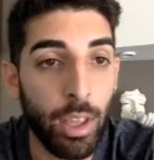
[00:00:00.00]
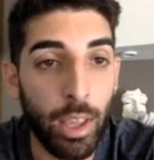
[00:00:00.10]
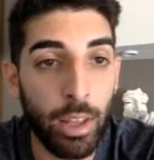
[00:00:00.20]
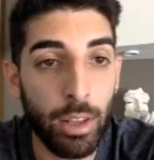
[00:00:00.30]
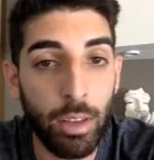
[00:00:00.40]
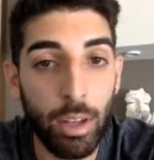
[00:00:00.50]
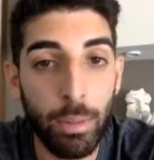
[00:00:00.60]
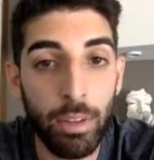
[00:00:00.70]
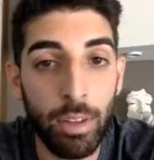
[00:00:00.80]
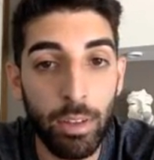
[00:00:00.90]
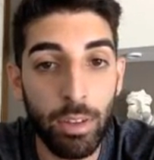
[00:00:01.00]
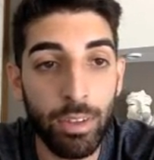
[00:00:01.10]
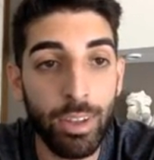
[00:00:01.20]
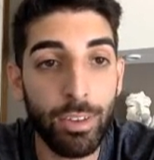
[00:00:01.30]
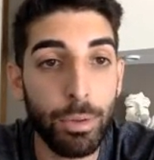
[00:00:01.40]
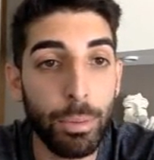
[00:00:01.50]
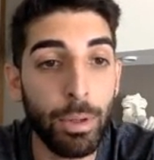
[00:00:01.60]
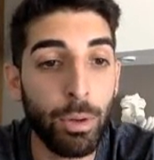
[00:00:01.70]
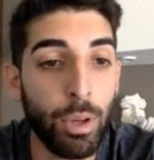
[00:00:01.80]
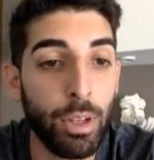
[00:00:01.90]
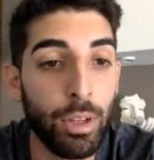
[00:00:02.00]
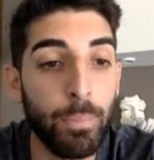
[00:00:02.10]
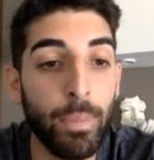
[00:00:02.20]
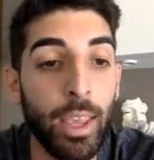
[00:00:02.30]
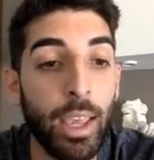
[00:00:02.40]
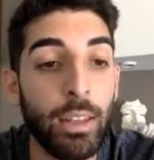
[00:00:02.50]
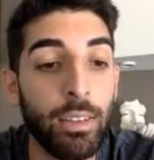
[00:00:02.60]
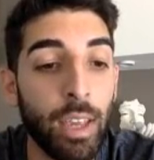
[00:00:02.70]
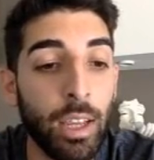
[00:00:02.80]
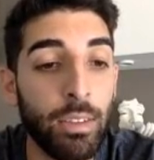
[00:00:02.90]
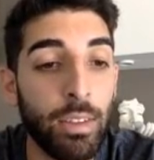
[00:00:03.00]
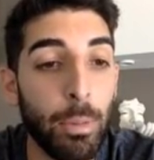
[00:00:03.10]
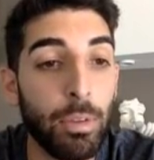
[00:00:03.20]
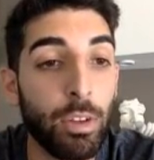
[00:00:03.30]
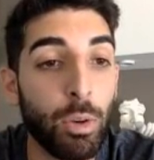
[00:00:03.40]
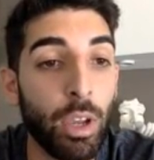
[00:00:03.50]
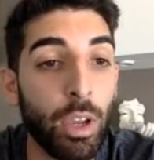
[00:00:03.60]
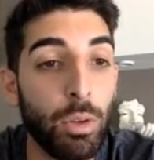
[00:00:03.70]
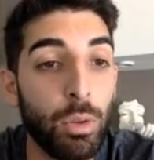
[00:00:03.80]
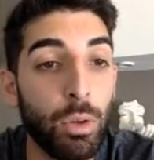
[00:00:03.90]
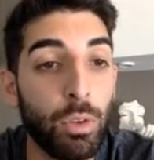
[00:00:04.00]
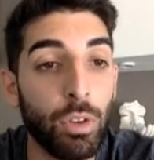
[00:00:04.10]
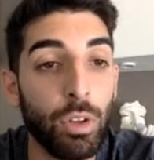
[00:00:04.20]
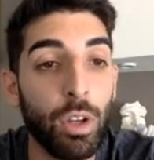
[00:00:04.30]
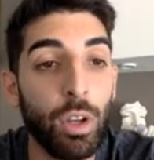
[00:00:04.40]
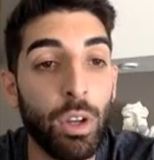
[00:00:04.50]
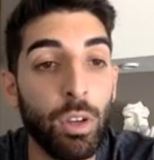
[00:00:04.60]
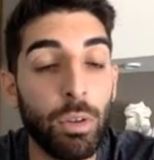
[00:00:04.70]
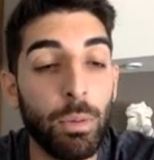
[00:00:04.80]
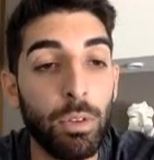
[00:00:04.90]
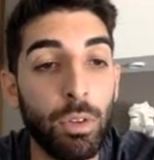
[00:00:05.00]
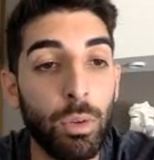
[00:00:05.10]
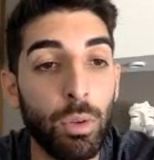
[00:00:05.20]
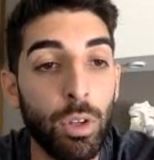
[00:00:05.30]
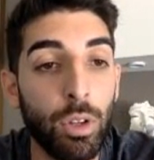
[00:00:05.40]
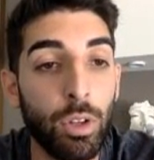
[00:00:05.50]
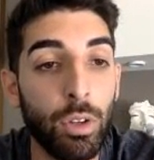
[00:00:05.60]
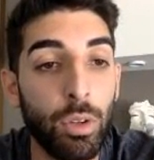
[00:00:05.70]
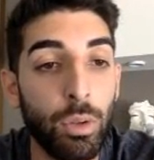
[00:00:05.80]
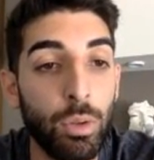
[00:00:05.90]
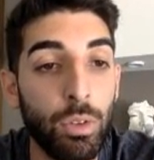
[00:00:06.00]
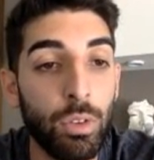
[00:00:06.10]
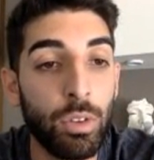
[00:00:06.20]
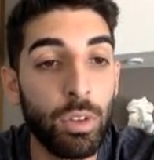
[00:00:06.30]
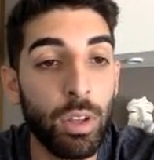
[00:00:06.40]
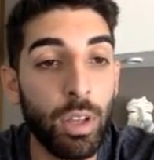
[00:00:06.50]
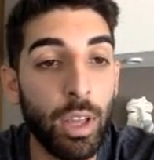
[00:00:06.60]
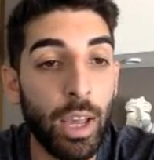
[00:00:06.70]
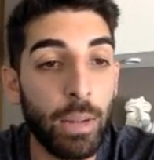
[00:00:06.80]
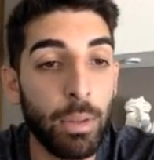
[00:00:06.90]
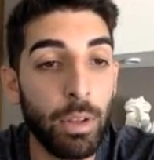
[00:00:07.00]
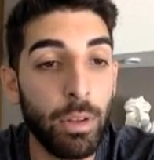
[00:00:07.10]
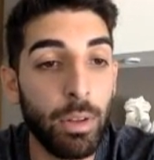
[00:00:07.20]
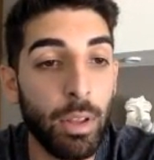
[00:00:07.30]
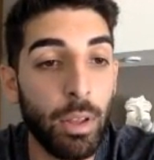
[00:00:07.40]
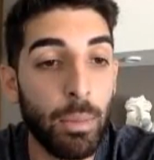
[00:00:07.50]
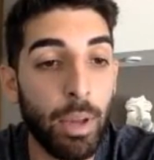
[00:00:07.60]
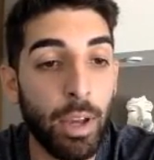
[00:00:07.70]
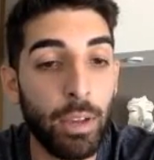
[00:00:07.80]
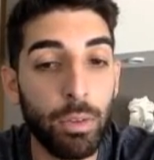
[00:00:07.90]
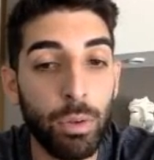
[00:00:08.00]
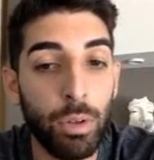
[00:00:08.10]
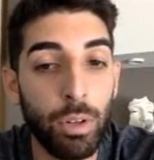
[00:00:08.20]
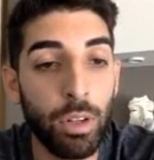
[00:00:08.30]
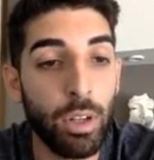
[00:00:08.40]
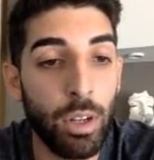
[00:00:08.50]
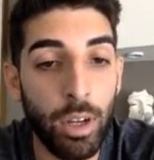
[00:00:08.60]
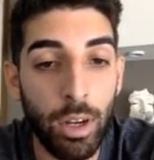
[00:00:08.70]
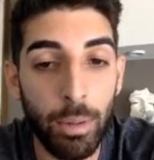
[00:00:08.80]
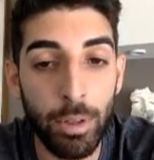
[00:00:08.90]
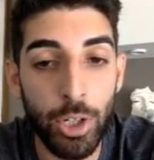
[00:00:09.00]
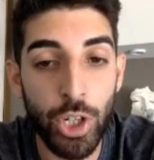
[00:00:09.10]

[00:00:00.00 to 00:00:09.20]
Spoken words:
and the database has successfully been created. And the second step is to create a new user. So I'm going to do news admin, password, I'm going to